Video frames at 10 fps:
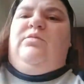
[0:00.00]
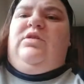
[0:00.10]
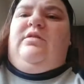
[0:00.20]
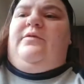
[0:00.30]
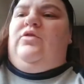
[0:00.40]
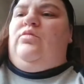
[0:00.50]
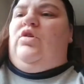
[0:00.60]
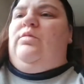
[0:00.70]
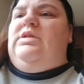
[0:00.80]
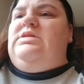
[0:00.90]
me a few
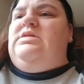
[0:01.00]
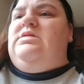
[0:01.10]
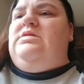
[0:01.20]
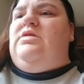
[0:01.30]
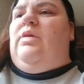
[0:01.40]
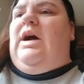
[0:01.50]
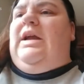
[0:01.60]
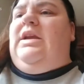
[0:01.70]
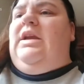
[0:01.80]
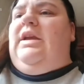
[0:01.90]
moments so
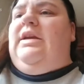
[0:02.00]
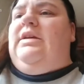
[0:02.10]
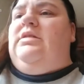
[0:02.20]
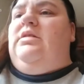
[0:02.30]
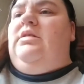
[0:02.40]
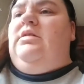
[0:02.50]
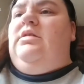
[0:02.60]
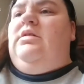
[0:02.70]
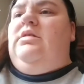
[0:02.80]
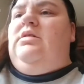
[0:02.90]
I can.
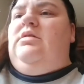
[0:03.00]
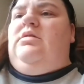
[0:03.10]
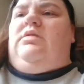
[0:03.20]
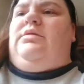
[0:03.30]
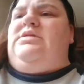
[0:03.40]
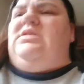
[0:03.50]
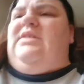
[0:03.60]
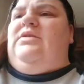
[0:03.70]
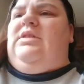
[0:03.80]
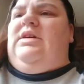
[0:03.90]
Oh, it's
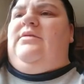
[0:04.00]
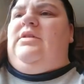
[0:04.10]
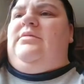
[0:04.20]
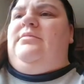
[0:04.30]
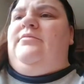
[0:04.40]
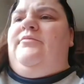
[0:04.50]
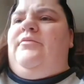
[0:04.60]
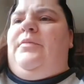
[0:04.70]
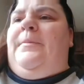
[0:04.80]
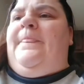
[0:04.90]
not even live yet.
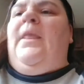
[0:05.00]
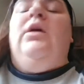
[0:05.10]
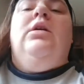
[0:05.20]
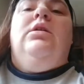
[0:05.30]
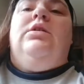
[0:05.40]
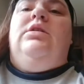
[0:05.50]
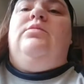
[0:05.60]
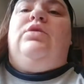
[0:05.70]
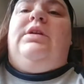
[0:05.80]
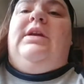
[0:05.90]
Good
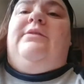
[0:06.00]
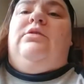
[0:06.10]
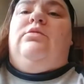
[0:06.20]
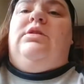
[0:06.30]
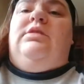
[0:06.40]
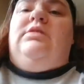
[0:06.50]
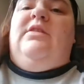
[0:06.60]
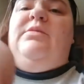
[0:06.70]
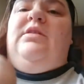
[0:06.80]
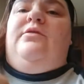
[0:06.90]
morning, everyone.
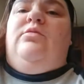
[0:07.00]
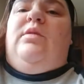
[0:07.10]
Give me a few